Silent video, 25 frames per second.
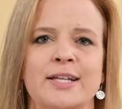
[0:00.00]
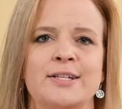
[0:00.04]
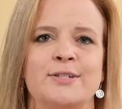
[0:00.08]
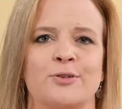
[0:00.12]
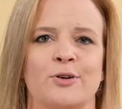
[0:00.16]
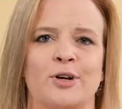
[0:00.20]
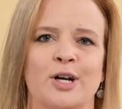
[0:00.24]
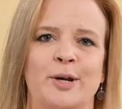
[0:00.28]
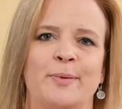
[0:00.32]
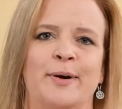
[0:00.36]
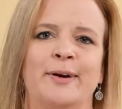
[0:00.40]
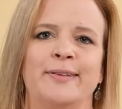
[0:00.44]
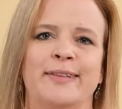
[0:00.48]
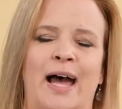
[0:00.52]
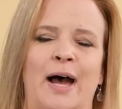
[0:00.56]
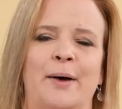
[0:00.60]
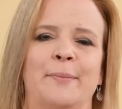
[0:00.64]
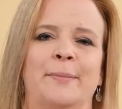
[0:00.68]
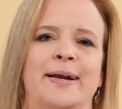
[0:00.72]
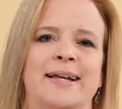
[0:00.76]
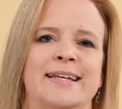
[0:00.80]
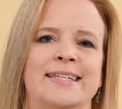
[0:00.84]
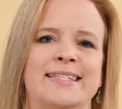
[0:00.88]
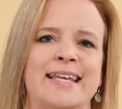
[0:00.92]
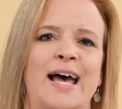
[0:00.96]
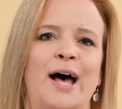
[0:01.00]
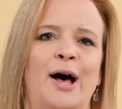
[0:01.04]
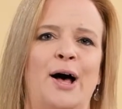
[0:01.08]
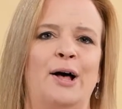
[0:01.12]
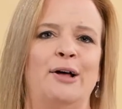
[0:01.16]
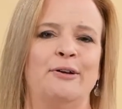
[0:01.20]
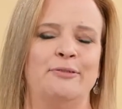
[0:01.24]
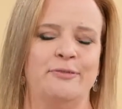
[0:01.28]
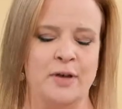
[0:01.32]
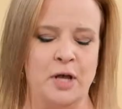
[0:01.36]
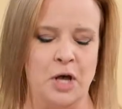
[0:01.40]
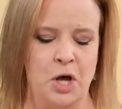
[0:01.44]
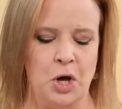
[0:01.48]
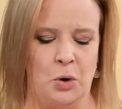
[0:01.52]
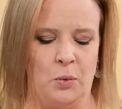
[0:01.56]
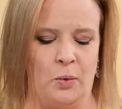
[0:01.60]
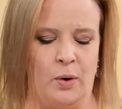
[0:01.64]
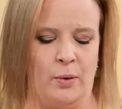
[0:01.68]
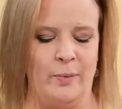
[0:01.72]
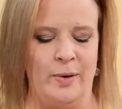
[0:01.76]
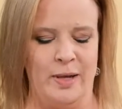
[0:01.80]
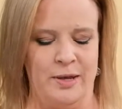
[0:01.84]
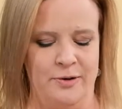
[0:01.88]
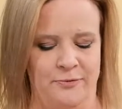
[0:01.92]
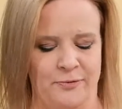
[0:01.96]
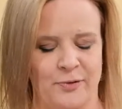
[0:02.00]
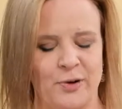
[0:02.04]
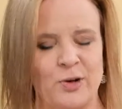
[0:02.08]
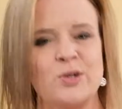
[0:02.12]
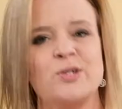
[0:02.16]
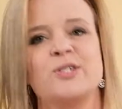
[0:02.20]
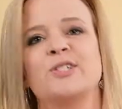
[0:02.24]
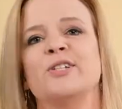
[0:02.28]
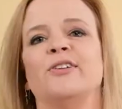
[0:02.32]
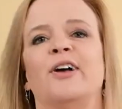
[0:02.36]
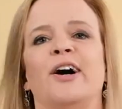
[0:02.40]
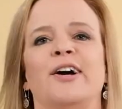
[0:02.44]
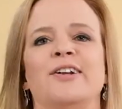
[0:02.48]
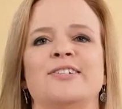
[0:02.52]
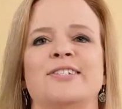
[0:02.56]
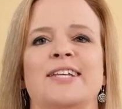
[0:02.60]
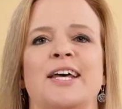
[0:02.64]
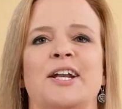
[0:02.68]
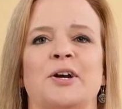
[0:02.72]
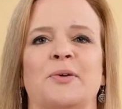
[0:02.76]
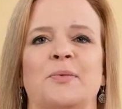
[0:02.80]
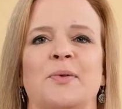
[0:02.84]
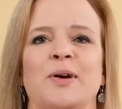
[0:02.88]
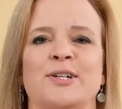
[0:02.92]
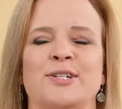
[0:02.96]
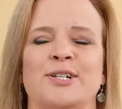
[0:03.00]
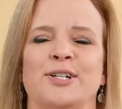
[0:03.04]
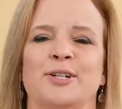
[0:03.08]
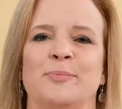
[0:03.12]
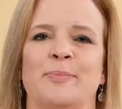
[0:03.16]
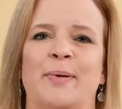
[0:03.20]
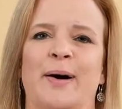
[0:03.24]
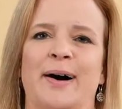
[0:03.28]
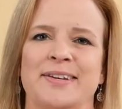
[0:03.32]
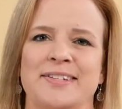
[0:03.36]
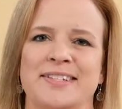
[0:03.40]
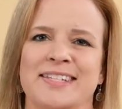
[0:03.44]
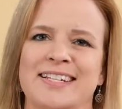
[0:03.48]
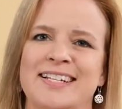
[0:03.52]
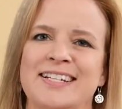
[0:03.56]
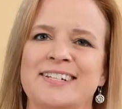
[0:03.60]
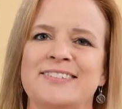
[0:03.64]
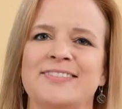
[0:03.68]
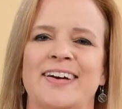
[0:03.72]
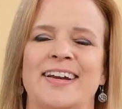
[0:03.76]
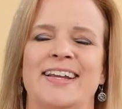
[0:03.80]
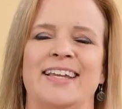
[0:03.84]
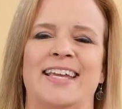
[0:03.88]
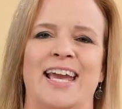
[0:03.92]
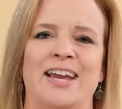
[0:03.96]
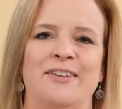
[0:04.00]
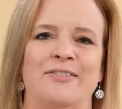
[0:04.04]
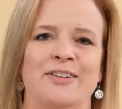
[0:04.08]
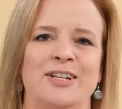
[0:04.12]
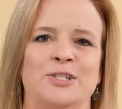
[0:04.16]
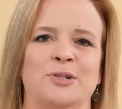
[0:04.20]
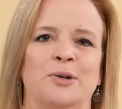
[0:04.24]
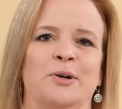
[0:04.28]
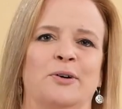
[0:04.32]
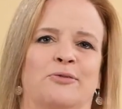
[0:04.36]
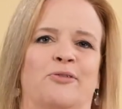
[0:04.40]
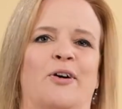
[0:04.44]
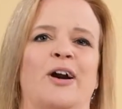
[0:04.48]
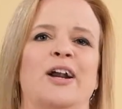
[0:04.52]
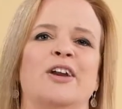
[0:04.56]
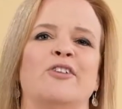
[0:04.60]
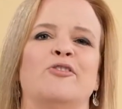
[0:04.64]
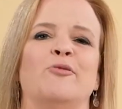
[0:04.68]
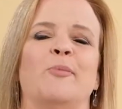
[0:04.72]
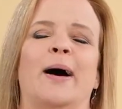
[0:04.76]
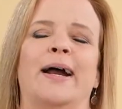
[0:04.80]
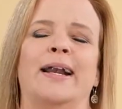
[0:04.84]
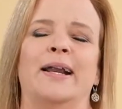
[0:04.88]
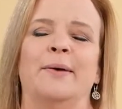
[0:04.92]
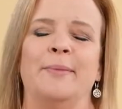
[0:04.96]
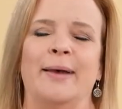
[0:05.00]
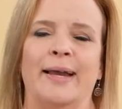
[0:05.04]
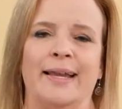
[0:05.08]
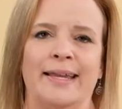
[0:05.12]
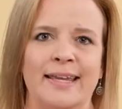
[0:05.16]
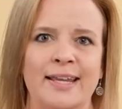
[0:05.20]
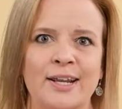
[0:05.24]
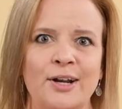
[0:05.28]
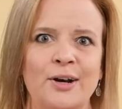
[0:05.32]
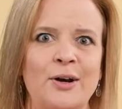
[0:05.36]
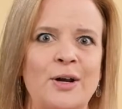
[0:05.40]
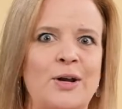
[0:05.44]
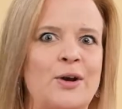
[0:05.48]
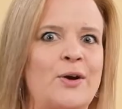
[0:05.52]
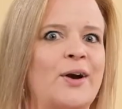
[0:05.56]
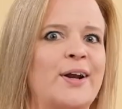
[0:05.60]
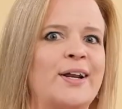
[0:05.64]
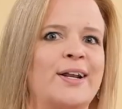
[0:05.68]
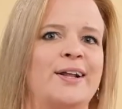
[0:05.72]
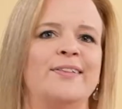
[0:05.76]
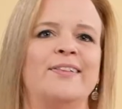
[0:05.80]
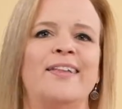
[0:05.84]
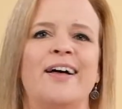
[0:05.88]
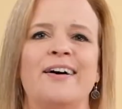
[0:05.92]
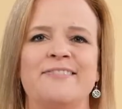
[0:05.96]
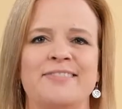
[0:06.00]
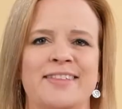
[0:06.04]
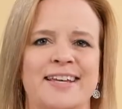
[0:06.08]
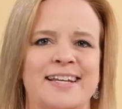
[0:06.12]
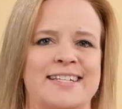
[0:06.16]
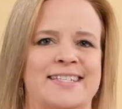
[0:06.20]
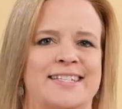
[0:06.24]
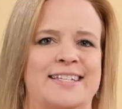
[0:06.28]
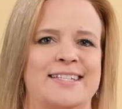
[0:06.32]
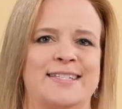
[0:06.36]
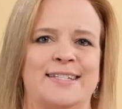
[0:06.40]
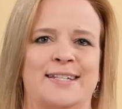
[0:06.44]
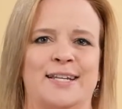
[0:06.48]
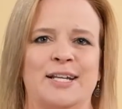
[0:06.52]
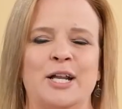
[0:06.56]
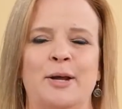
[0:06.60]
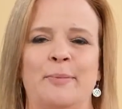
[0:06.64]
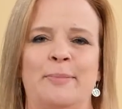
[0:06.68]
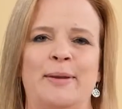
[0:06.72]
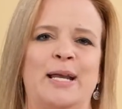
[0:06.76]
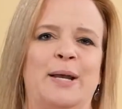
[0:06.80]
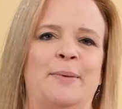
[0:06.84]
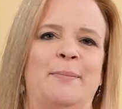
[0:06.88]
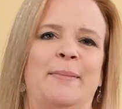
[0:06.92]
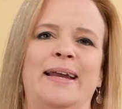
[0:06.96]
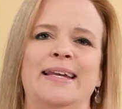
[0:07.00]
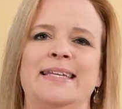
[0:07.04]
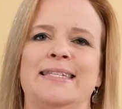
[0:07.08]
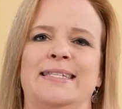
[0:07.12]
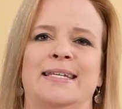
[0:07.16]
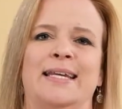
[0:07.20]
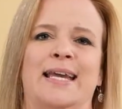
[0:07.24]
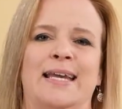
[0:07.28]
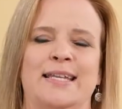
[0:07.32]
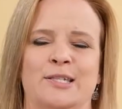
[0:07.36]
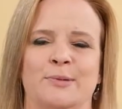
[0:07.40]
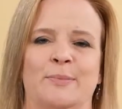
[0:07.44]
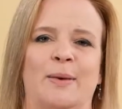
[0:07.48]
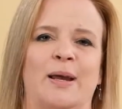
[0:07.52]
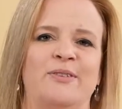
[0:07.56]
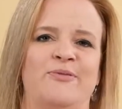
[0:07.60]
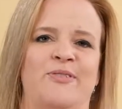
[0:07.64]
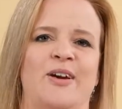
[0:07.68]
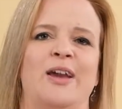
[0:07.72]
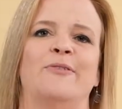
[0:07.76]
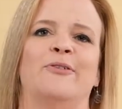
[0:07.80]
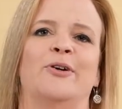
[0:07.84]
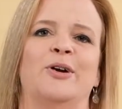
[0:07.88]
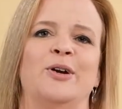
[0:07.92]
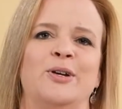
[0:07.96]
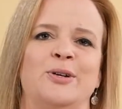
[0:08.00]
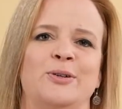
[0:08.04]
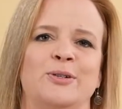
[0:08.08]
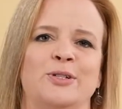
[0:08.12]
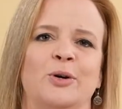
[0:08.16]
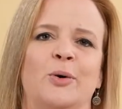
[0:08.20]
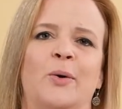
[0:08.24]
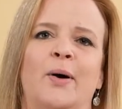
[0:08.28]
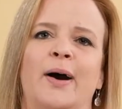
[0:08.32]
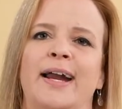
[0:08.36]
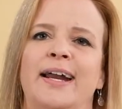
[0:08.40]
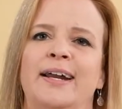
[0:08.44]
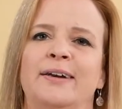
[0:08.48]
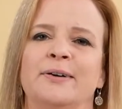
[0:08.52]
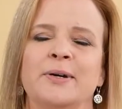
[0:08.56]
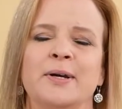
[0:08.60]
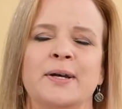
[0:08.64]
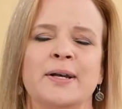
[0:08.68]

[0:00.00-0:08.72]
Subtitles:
story about that myself. When we first launched that original Positive, I gave it to a friend of mine. I'm like, here, you're going to love this. It's going to be amazing. It's my favorite new toy.